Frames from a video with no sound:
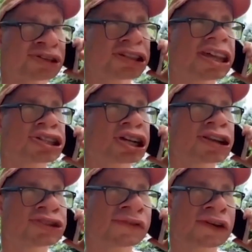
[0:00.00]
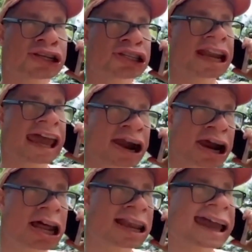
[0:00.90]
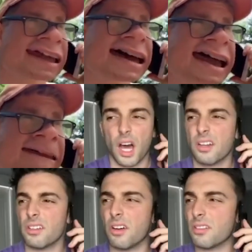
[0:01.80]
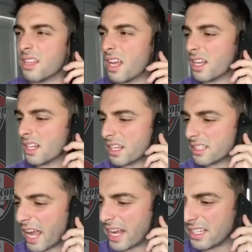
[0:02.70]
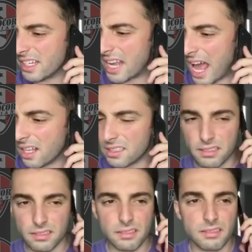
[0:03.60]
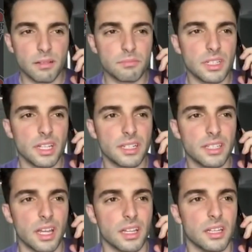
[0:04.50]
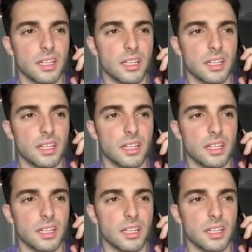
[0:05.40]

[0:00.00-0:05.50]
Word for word: did they charge you for a shitty haircut like that? I don't know, Dad, like $90 or something like that.